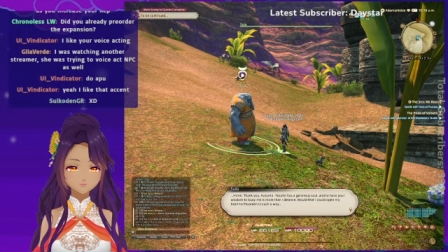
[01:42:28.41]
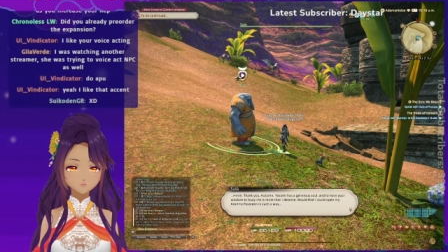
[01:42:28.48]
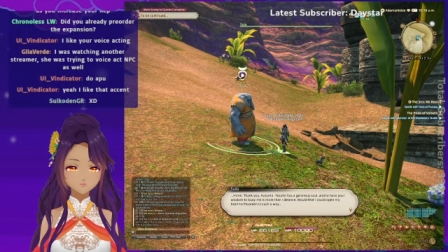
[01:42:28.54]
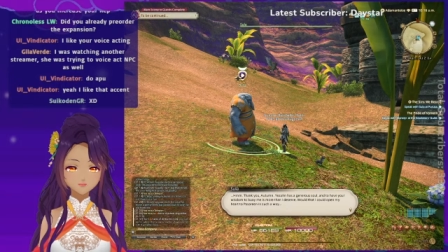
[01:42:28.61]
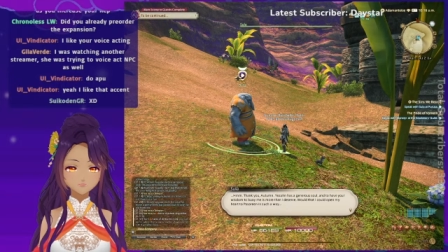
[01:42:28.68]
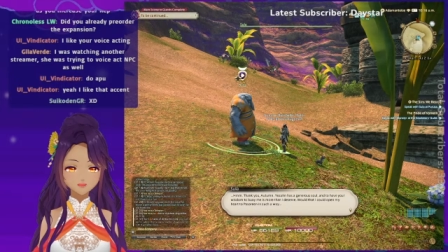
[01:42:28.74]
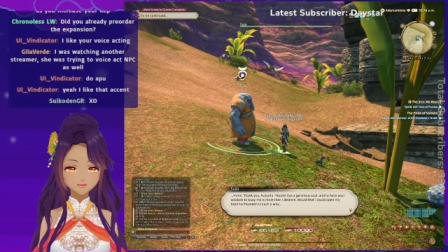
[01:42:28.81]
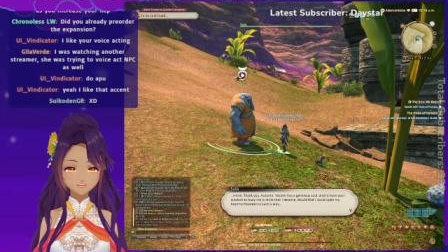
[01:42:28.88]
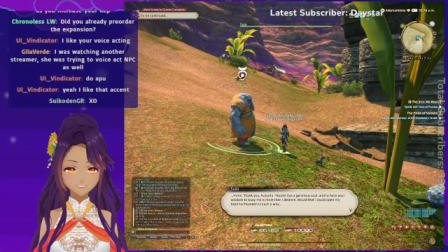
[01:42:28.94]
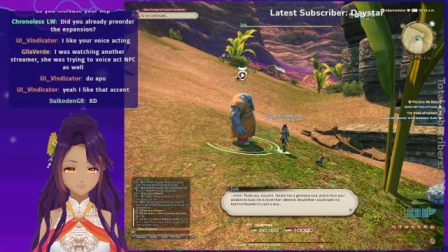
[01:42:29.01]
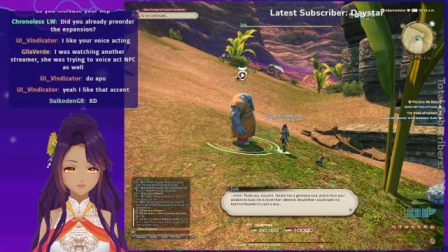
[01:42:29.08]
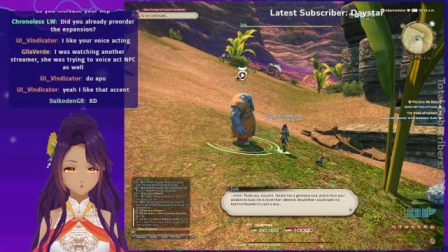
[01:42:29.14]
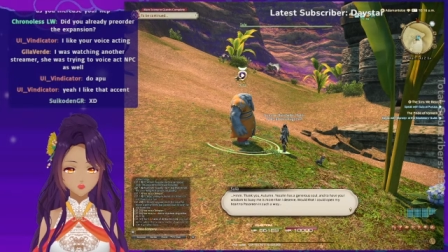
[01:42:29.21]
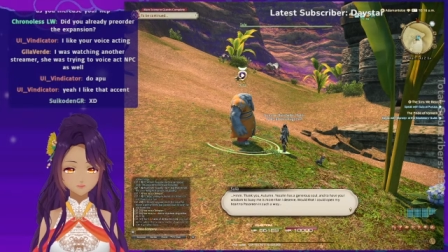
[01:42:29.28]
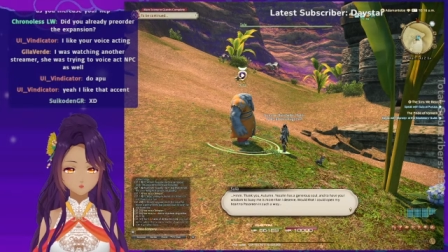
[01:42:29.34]
and to have
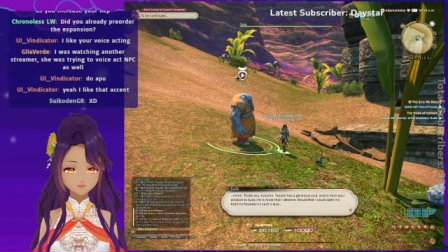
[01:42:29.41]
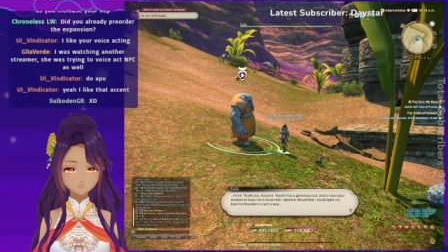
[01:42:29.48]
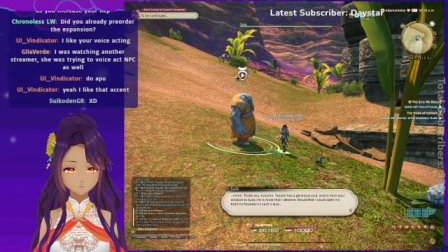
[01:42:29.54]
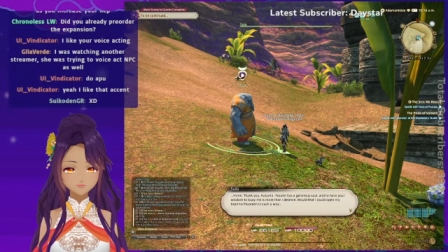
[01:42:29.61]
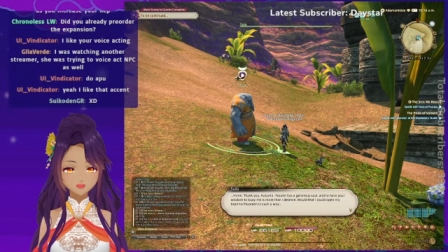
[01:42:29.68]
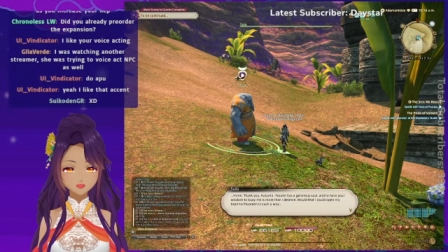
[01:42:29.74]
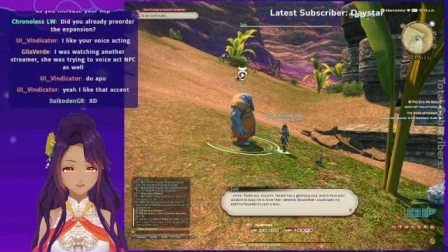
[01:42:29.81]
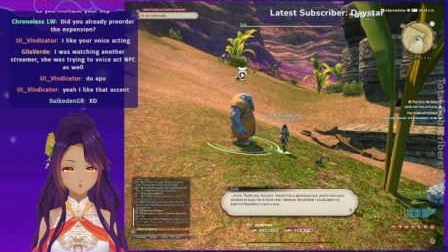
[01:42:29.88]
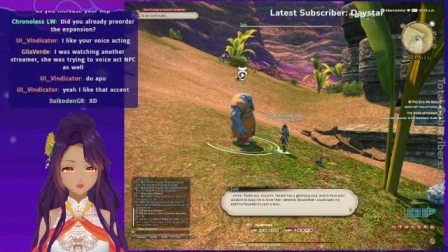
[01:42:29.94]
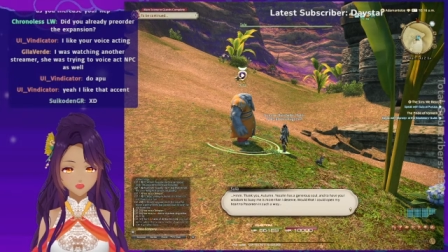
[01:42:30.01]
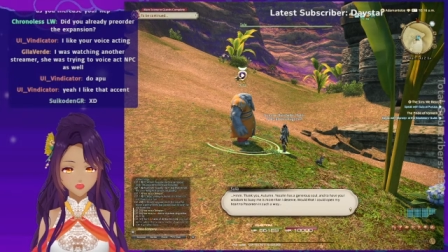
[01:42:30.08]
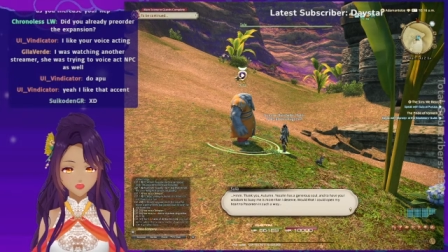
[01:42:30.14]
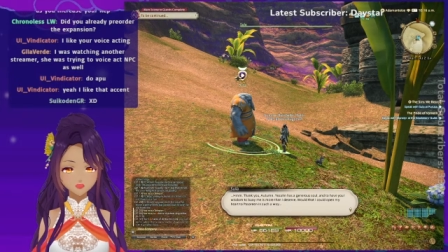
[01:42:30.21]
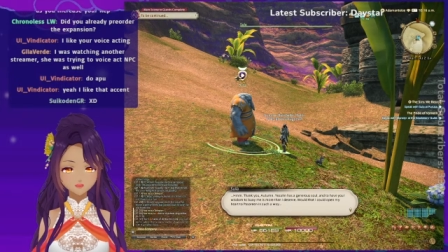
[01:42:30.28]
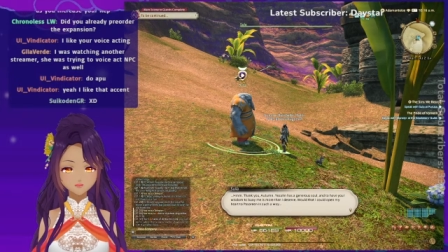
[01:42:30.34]
your wisdom to
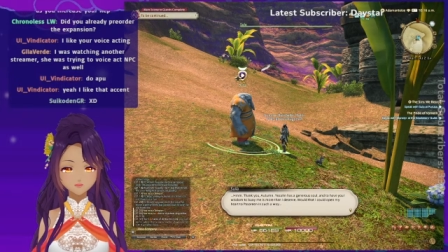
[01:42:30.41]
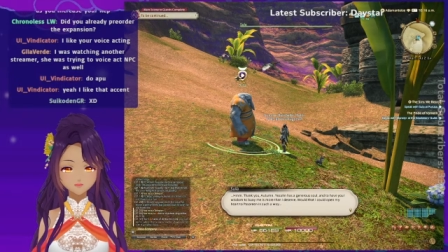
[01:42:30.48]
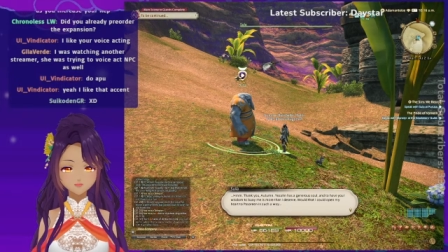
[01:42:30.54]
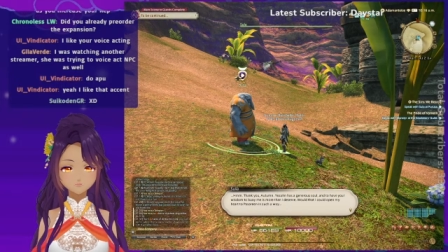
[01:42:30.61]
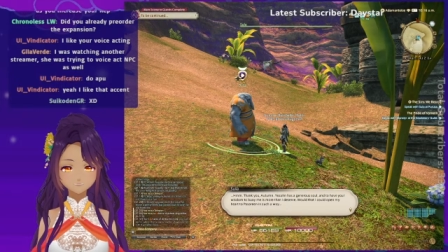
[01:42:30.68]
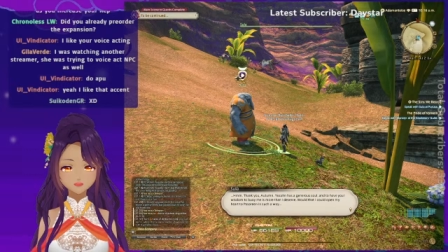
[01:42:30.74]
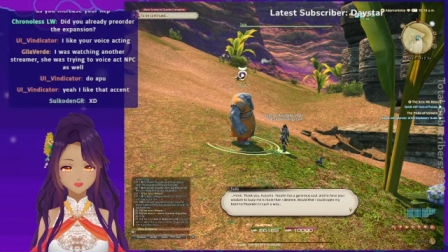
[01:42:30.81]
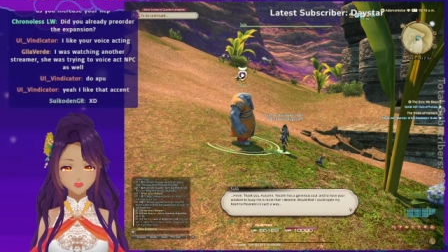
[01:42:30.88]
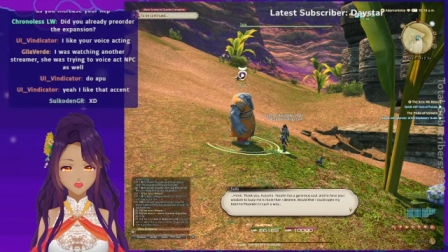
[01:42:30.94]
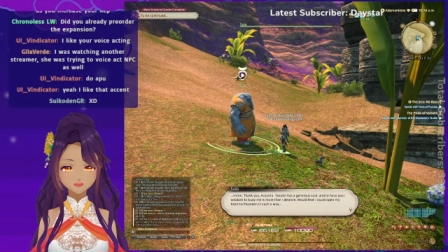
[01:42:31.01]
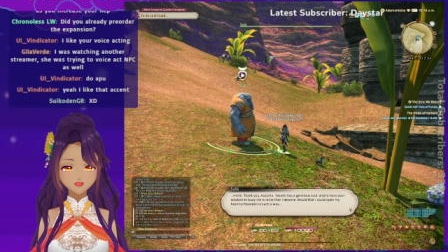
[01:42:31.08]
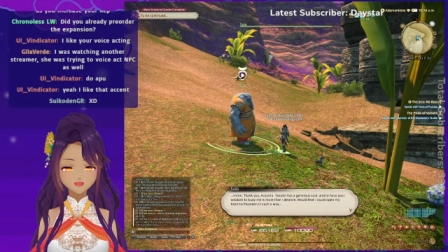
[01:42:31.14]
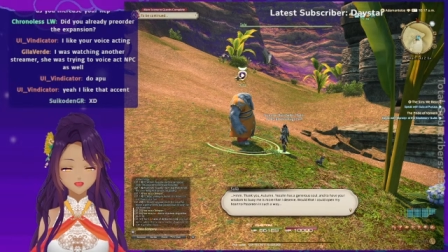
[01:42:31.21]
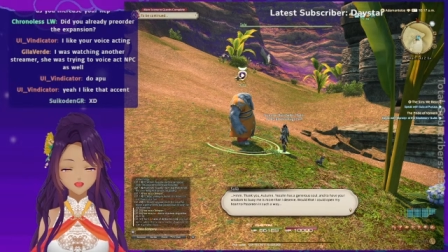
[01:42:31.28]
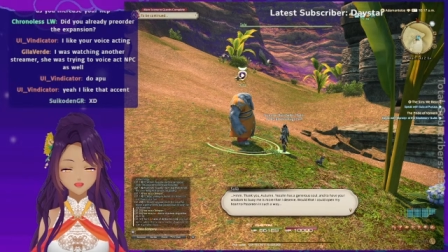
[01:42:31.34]
buoy me is more
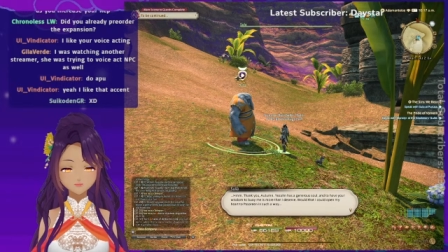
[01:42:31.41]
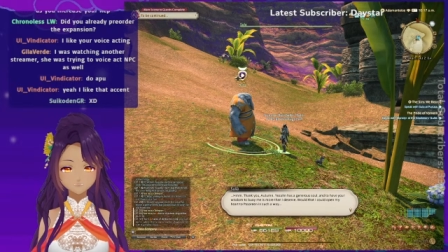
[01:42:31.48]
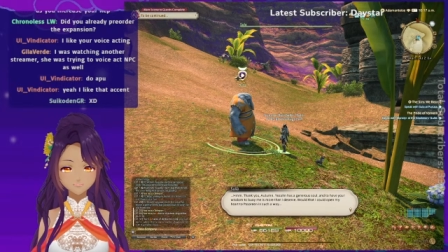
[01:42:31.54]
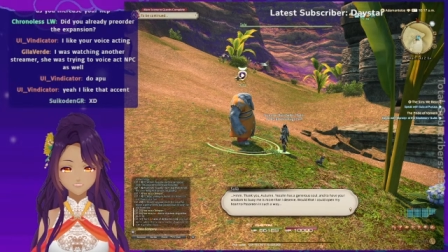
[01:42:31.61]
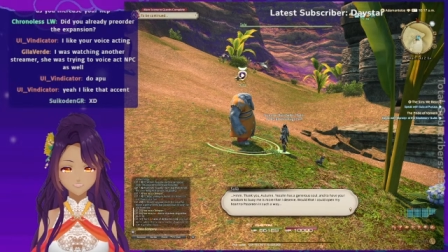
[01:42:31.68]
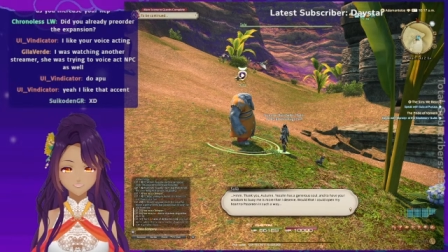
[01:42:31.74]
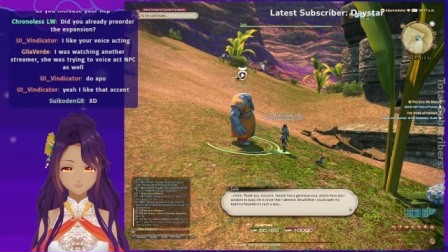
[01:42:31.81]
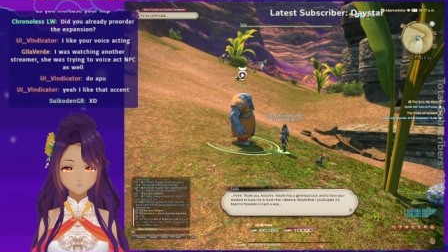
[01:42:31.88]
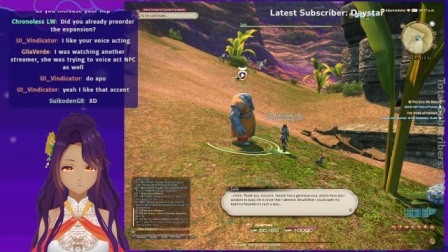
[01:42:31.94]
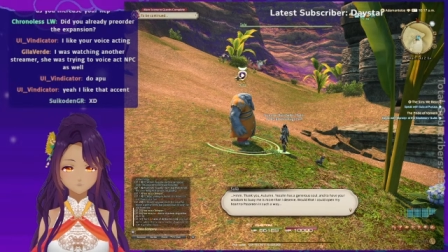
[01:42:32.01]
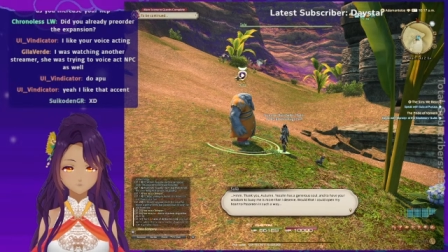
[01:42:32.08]
than I deserve.